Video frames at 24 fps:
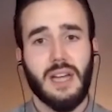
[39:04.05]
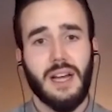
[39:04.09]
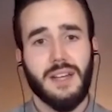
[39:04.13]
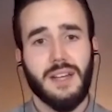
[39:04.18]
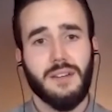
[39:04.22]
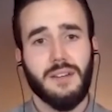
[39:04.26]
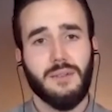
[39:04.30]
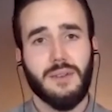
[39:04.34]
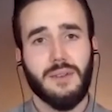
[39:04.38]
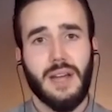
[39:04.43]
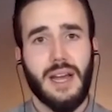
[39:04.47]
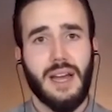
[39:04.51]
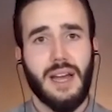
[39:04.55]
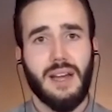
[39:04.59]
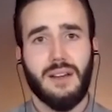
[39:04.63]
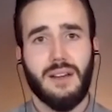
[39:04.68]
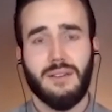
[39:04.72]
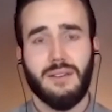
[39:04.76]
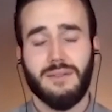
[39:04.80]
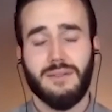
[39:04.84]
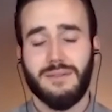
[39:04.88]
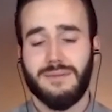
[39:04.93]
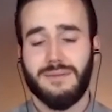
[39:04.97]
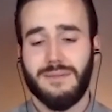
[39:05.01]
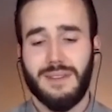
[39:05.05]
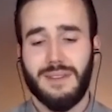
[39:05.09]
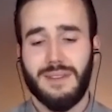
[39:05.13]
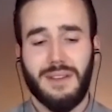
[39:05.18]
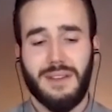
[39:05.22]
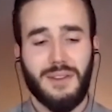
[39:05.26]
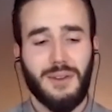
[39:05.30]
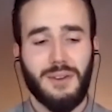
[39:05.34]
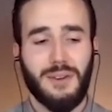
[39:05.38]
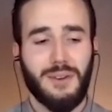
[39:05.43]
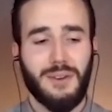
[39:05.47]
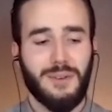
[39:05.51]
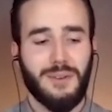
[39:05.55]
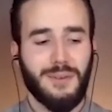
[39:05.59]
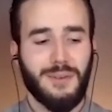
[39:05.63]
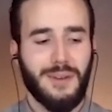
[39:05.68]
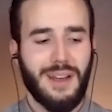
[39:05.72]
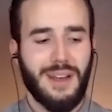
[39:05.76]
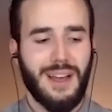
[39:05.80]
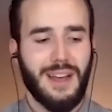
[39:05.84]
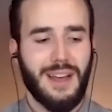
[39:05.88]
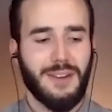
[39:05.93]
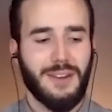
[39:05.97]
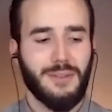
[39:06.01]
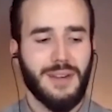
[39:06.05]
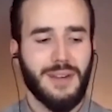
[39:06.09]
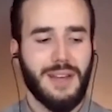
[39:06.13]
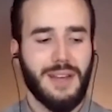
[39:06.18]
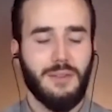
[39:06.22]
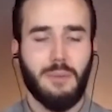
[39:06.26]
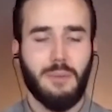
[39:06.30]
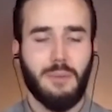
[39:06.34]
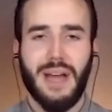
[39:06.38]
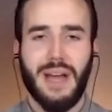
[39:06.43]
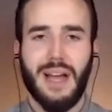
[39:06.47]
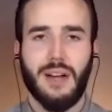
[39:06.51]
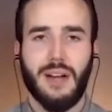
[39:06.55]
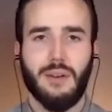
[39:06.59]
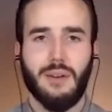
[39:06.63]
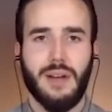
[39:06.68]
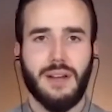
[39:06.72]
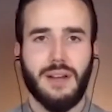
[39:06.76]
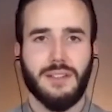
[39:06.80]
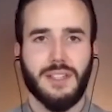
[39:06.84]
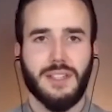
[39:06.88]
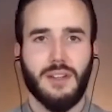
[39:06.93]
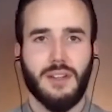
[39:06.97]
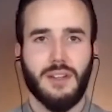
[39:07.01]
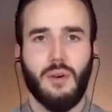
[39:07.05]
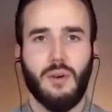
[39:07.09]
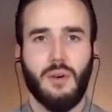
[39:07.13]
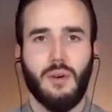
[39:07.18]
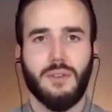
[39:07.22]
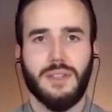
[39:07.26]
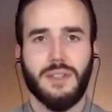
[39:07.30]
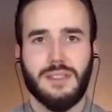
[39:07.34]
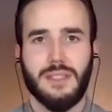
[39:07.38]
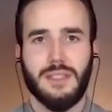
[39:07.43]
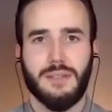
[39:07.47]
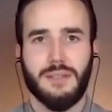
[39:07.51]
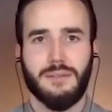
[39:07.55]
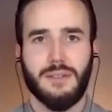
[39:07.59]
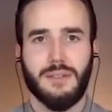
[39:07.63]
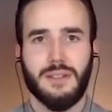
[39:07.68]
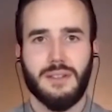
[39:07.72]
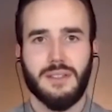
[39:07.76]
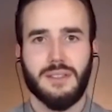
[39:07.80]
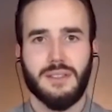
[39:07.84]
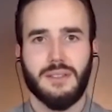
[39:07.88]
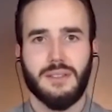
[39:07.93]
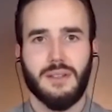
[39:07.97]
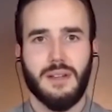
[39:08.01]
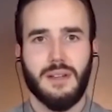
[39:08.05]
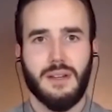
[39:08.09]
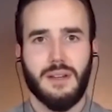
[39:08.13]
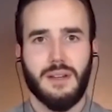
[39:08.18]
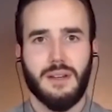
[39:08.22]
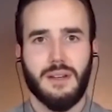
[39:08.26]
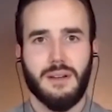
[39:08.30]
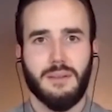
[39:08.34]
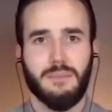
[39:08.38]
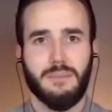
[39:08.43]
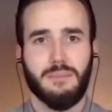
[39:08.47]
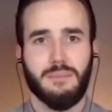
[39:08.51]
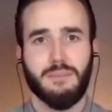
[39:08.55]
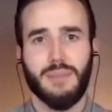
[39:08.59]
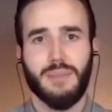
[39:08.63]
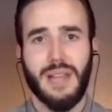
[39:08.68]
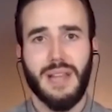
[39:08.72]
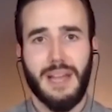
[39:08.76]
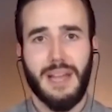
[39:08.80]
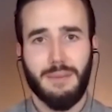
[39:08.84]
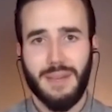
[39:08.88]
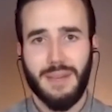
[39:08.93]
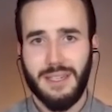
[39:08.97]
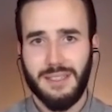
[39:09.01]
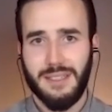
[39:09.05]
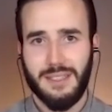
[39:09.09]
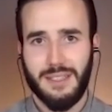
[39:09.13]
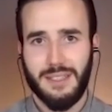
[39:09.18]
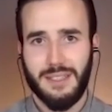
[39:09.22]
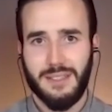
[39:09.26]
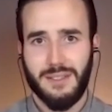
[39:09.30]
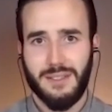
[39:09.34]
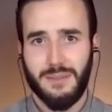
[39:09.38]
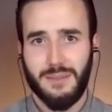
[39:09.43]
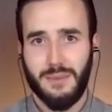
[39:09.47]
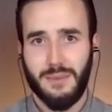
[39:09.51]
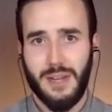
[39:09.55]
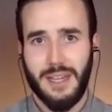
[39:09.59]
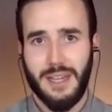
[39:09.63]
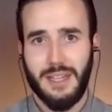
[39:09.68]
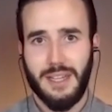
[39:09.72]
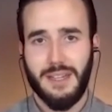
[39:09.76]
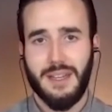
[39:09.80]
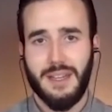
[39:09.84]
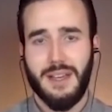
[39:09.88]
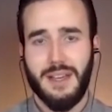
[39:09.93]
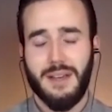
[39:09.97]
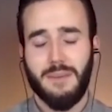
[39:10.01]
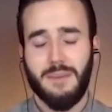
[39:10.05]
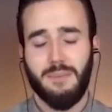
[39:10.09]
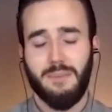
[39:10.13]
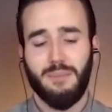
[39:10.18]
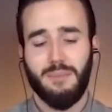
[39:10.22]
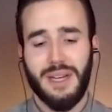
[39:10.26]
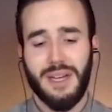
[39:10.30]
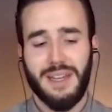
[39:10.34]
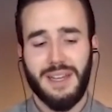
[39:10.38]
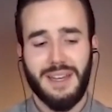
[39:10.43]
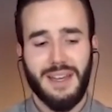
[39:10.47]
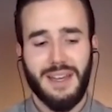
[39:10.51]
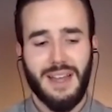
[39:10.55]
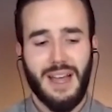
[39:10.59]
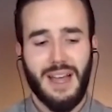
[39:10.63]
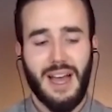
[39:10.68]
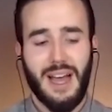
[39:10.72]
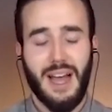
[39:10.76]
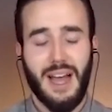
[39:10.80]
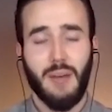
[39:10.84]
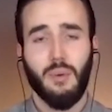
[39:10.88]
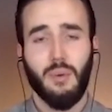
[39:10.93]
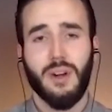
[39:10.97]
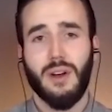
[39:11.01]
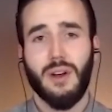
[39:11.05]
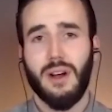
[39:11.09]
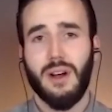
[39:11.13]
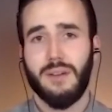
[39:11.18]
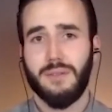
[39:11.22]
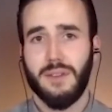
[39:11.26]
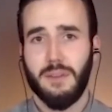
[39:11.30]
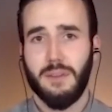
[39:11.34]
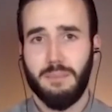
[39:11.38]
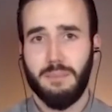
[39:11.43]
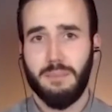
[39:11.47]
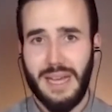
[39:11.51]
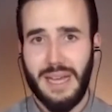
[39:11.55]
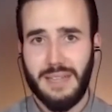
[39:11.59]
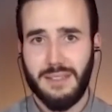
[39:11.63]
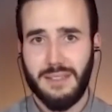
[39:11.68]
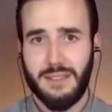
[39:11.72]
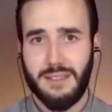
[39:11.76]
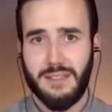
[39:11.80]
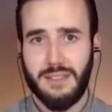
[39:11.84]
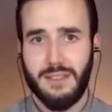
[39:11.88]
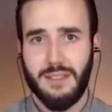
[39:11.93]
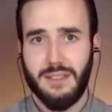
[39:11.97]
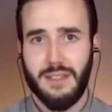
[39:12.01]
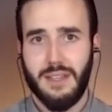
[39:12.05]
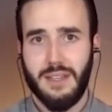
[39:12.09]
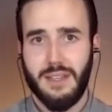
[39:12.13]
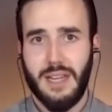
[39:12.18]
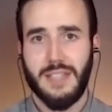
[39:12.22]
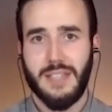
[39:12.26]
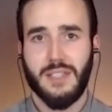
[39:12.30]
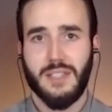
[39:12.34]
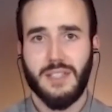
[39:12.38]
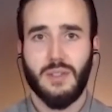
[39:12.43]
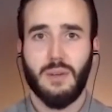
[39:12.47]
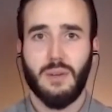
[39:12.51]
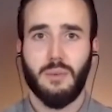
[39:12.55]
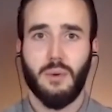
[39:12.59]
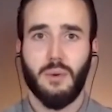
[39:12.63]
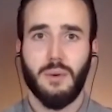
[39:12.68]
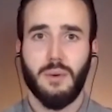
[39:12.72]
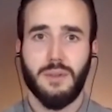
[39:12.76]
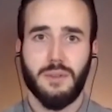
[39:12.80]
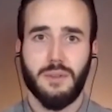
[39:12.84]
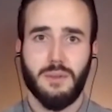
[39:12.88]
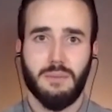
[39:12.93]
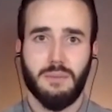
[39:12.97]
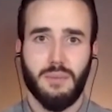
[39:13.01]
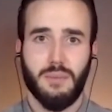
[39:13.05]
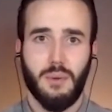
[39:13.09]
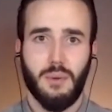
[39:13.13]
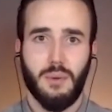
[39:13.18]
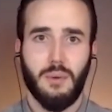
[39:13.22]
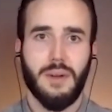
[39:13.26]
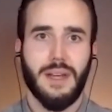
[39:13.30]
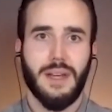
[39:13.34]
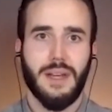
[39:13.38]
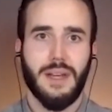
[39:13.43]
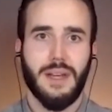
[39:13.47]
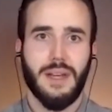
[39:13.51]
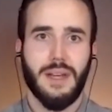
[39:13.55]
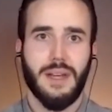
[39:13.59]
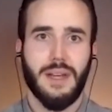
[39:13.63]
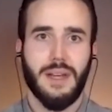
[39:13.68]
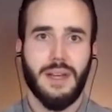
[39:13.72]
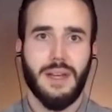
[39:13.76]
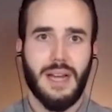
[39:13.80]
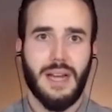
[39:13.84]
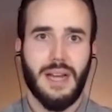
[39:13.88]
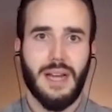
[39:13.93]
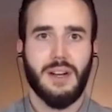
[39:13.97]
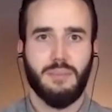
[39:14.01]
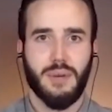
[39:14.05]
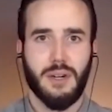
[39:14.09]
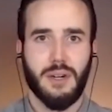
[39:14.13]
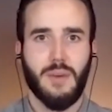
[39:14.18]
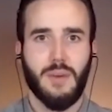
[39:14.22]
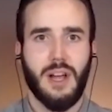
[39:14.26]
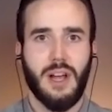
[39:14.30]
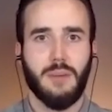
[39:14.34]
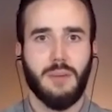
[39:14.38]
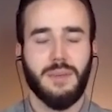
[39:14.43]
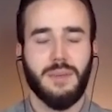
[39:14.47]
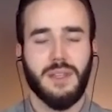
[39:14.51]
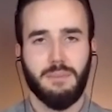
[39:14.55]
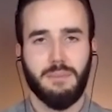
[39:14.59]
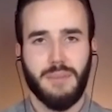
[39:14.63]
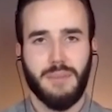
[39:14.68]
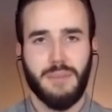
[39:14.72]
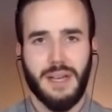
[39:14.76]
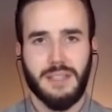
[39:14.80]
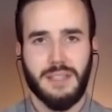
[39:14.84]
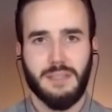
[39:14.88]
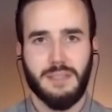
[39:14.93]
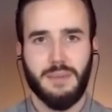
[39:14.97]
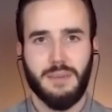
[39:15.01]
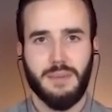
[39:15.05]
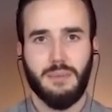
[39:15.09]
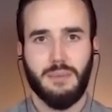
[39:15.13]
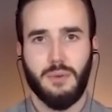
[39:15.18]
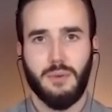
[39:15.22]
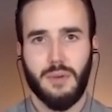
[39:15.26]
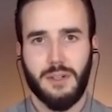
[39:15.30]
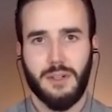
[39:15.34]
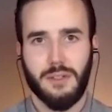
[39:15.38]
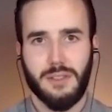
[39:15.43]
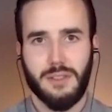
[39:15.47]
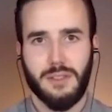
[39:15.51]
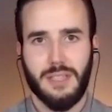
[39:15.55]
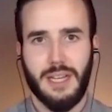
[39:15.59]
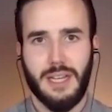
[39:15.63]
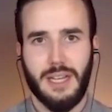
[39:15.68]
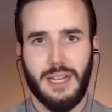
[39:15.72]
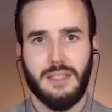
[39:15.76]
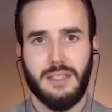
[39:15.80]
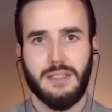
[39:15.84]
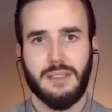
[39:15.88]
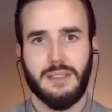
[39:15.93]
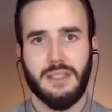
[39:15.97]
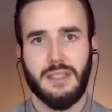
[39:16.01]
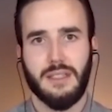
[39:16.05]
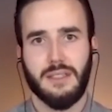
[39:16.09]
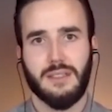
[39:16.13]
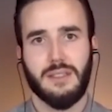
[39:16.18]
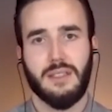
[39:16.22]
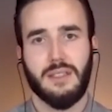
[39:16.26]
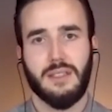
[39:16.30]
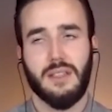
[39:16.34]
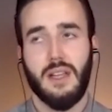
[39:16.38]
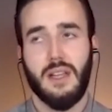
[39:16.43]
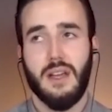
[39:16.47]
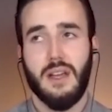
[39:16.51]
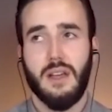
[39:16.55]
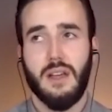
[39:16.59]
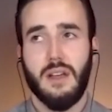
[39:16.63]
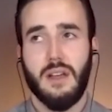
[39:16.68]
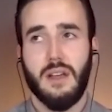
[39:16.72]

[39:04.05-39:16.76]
I don't have a background in all these different plant medicines, right? But I want to offer the best. And so I'm going to employ and hire and bring around me the best people who understand these things. And